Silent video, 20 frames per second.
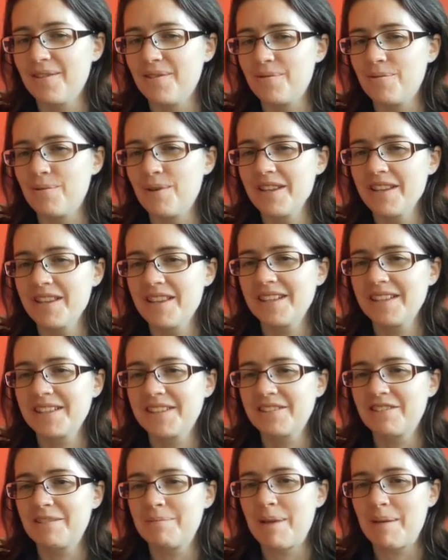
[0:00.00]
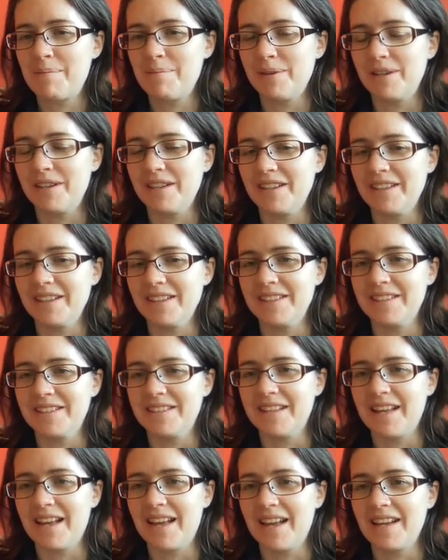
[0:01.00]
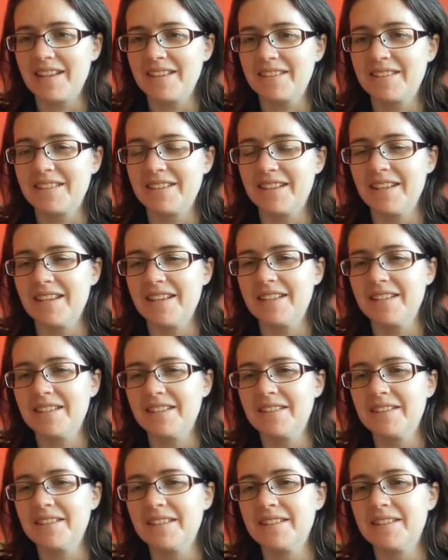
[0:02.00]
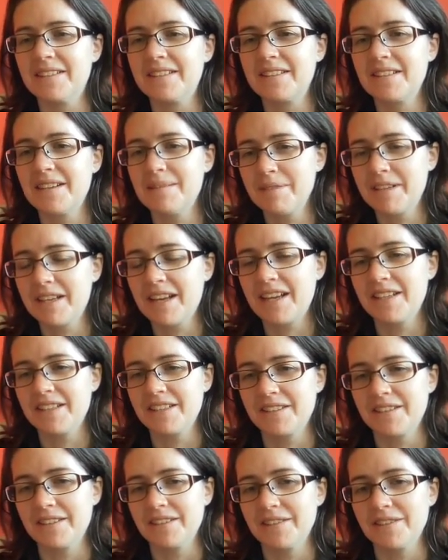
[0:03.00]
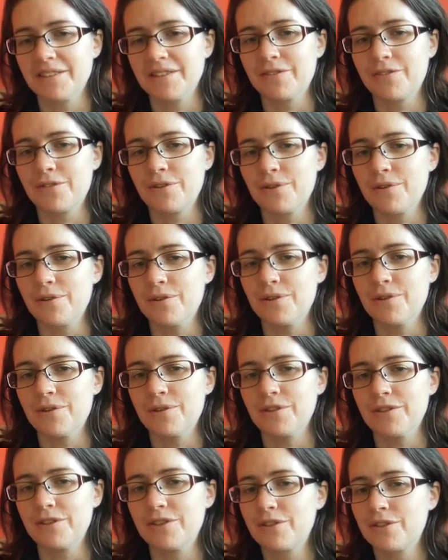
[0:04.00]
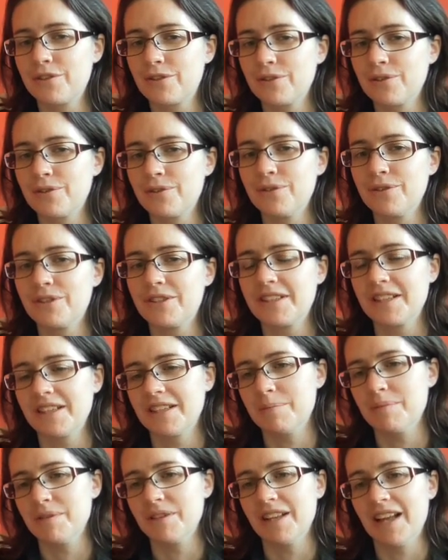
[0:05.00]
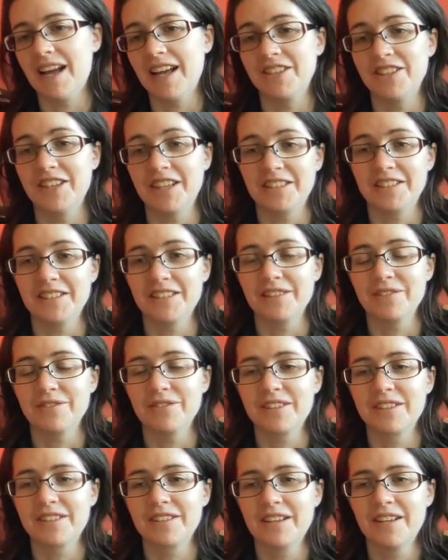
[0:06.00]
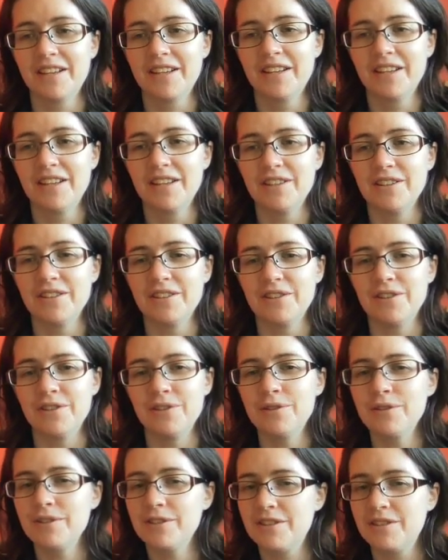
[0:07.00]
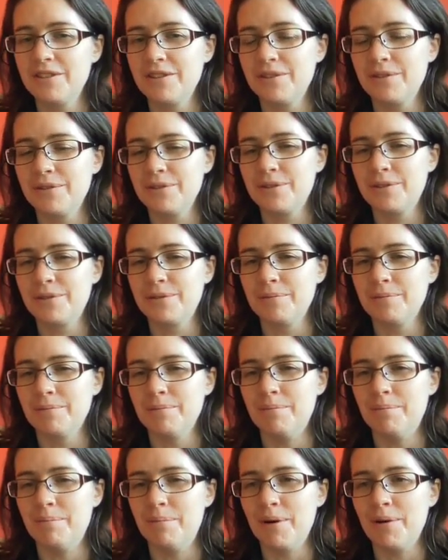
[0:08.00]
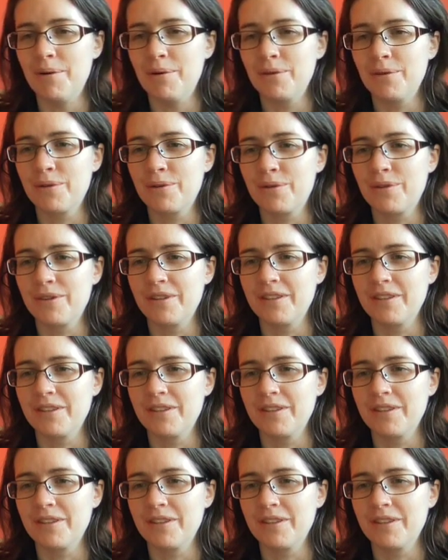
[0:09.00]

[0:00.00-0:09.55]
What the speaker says: One thing to remember is that in some cases for 2-syllable adjectives, you could use both